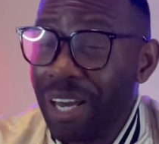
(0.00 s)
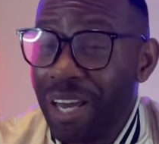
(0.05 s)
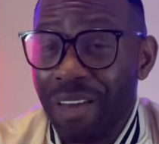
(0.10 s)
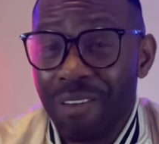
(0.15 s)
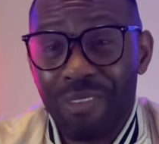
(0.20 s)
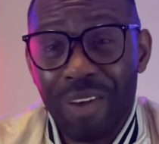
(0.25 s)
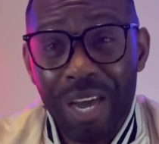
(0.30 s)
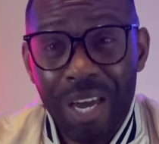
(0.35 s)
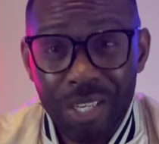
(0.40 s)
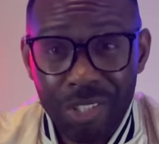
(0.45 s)
If
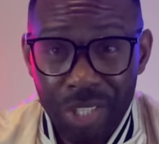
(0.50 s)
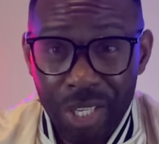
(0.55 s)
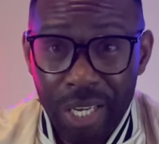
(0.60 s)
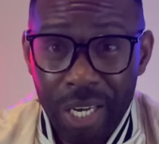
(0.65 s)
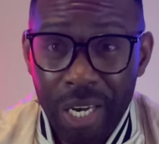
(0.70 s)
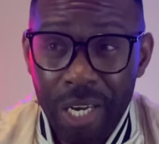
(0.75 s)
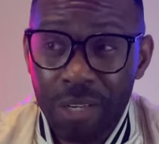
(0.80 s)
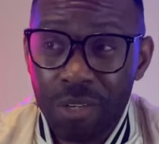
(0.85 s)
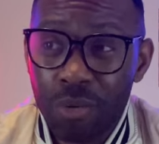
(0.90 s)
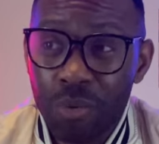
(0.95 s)
AJ
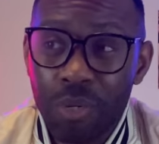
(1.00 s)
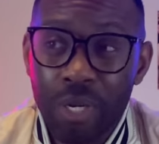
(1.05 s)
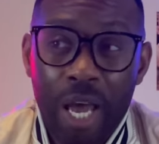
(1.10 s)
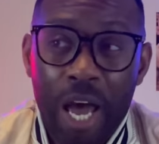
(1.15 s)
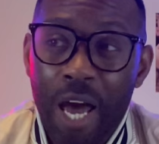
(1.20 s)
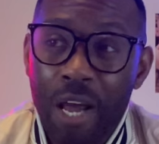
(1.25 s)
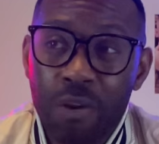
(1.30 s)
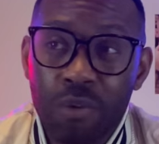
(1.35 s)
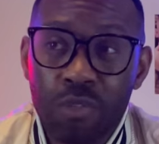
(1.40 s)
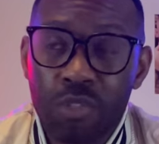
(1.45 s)
can't do it,
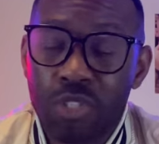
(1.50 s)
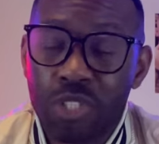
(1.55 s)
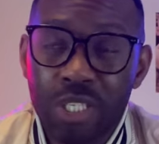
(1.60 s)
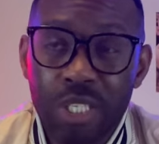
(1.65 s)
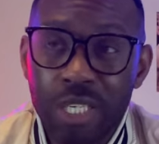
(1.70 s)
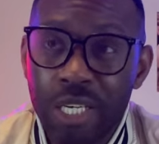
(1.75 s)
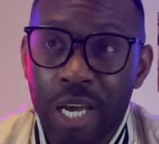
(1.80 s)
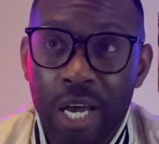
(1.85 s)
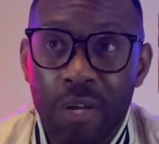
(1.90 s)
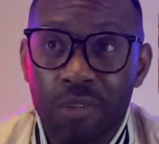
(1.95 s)
I don't
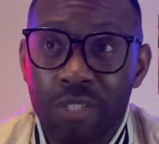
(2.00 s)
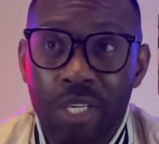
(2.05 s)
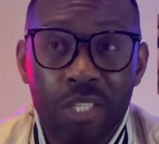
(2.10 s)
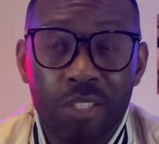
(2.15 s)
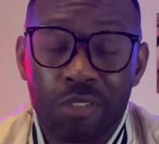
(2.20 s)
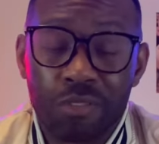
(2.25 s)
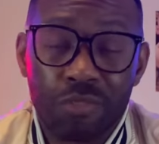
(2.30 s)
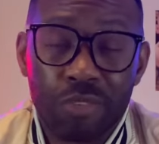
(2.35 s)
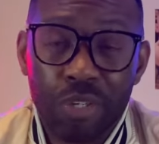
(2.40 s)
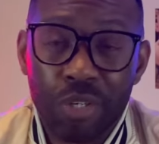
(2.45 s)
see how
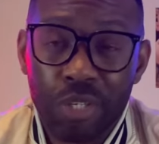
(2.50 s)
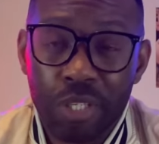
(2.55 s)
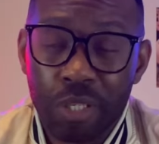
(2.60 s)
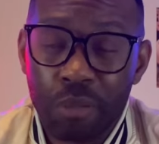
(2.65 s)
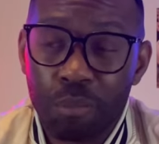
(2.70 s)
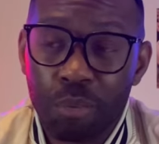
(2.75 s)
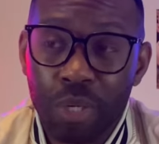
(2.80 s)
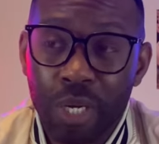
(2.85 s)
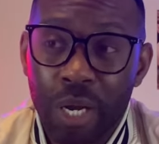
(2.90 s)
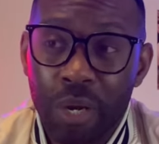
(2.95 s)
Tyson Fury can
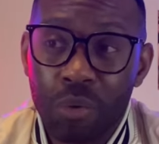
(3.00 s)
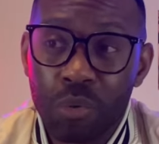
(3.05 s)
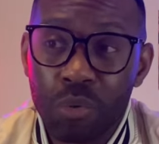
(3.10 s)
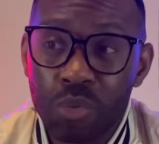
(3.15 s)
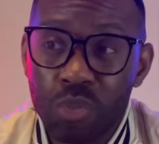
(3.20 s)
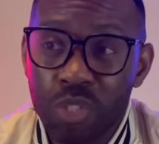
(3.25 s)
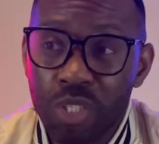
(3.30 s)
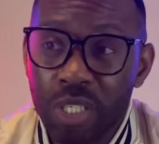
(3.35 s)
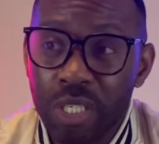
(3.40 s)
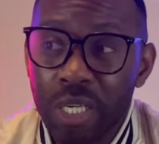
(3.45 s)
put out
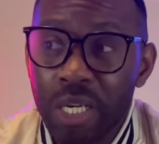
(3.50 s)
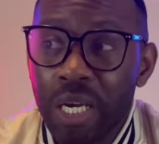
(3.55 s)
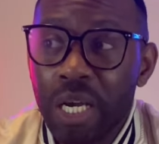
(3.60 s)
Usyk.